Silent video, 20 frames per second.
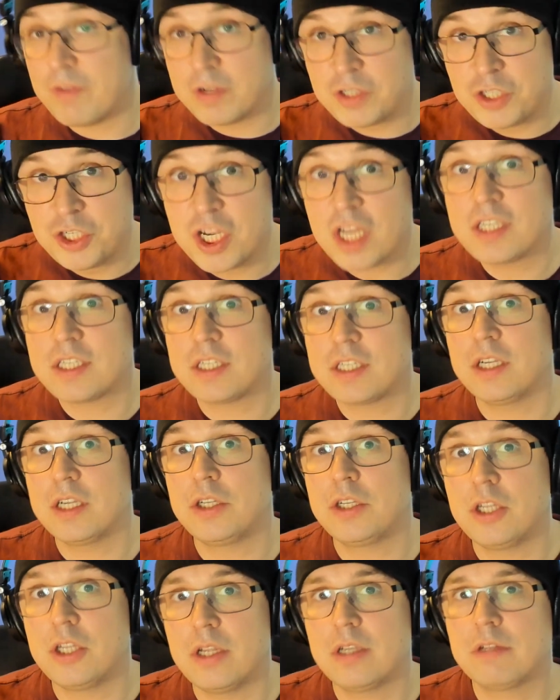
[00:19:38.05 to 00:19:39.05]

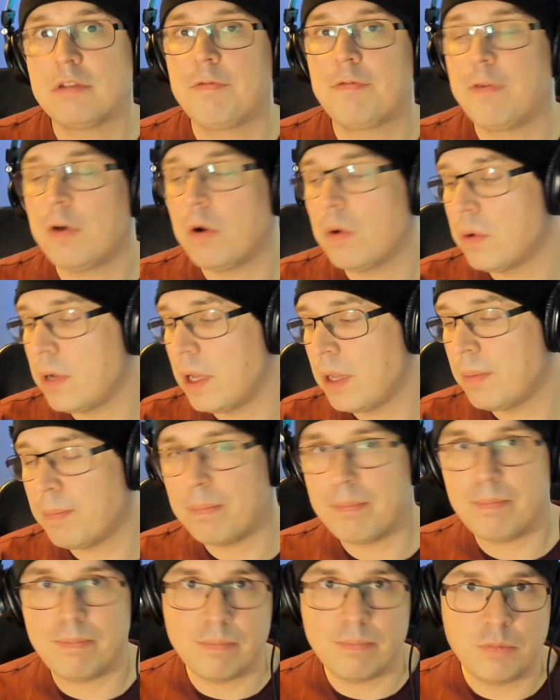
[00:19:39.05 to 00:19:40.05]
adjusted to this phone
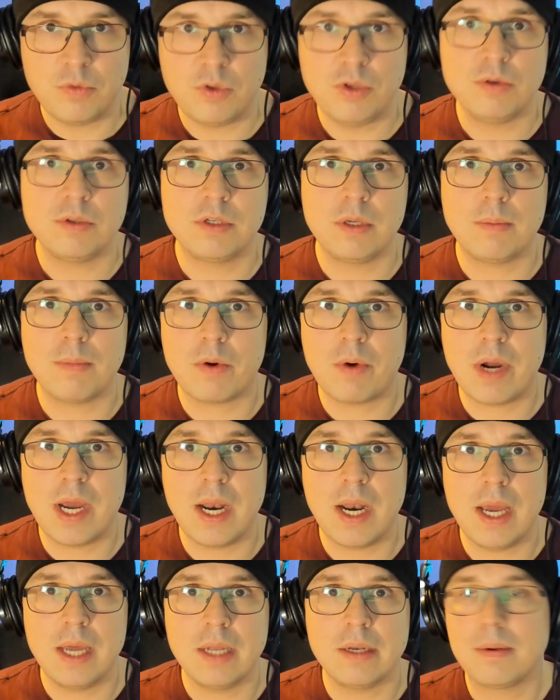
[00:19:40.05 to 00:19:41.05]
and using my
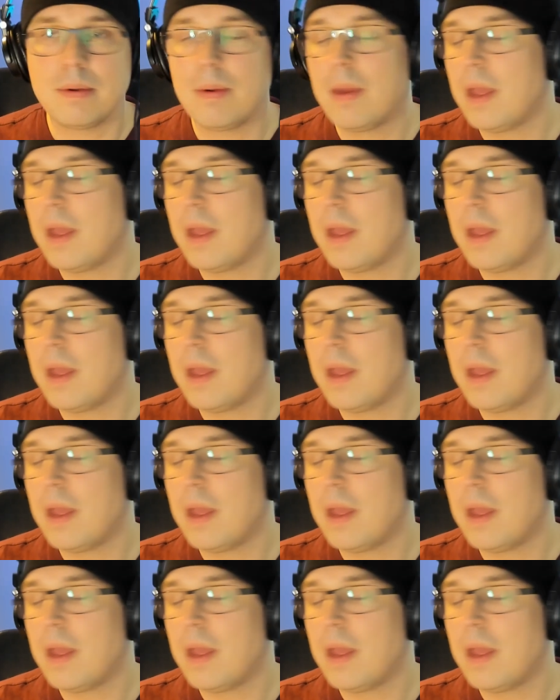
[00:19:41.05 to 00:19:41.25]
right hand,